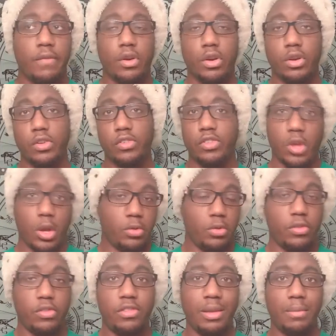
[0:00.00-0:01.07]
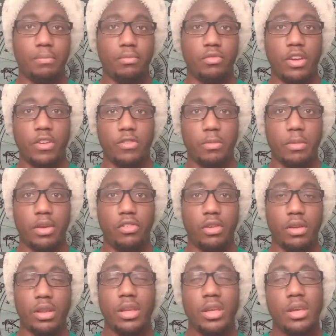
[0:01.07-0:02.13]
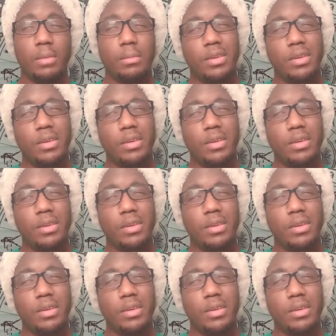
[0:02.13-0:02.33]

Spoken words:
Virgos go through this deep transformation.